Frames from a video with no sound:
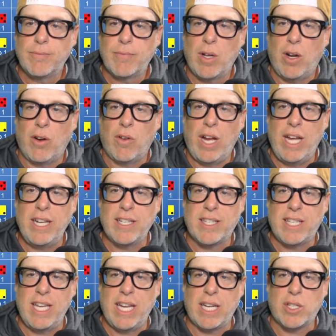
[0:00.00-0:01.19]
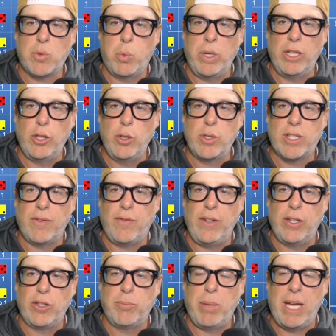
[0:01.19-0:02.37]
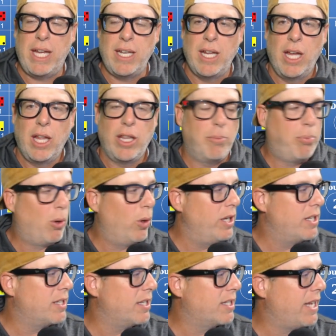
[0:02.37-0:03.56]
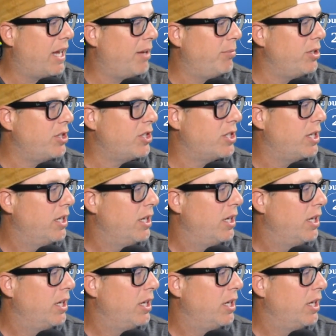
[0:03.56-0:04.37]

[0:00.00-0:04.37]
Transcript: All right, a 6. We lose the field bet. The point is established.